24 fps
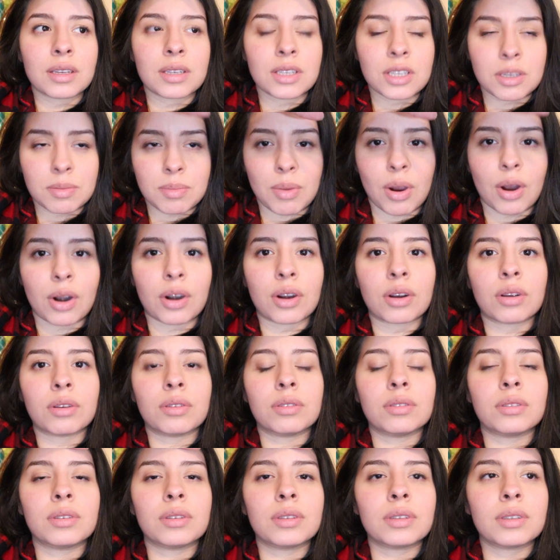tomorrow,
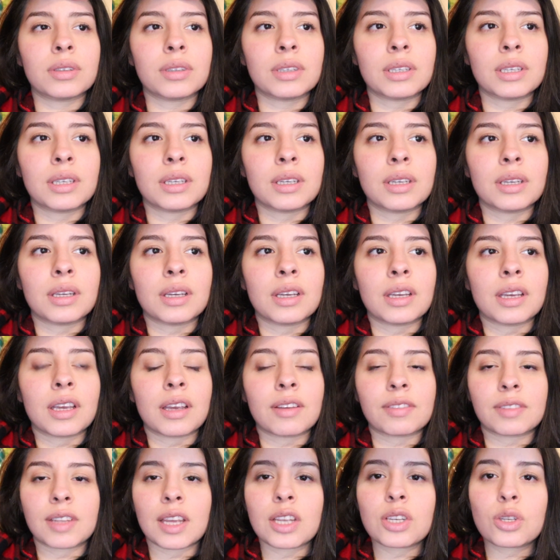
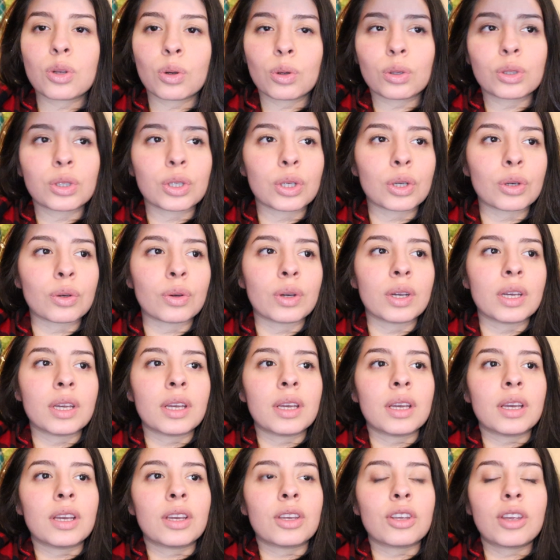if they told you
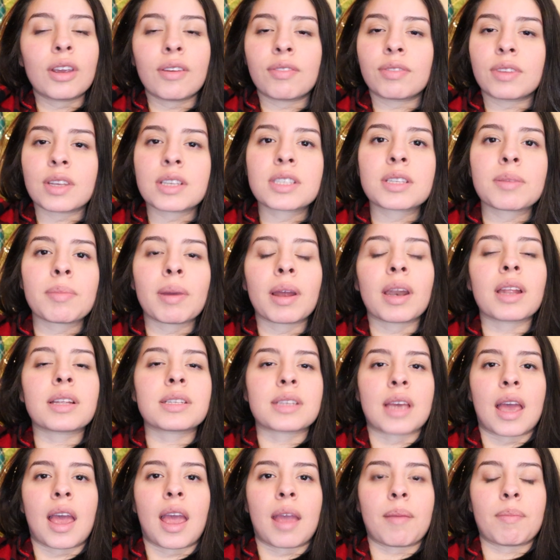you have this amount of
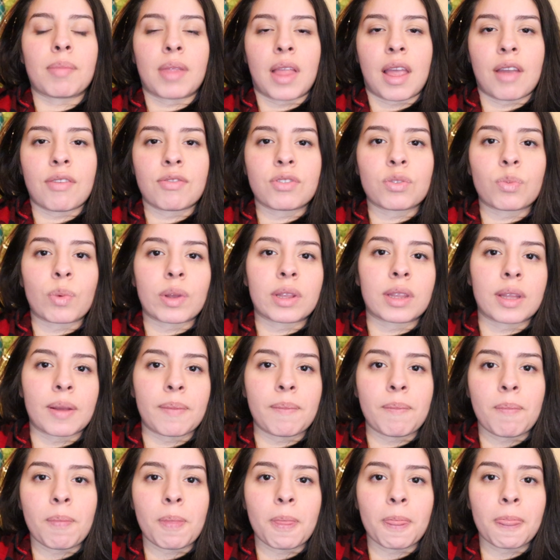time left with them,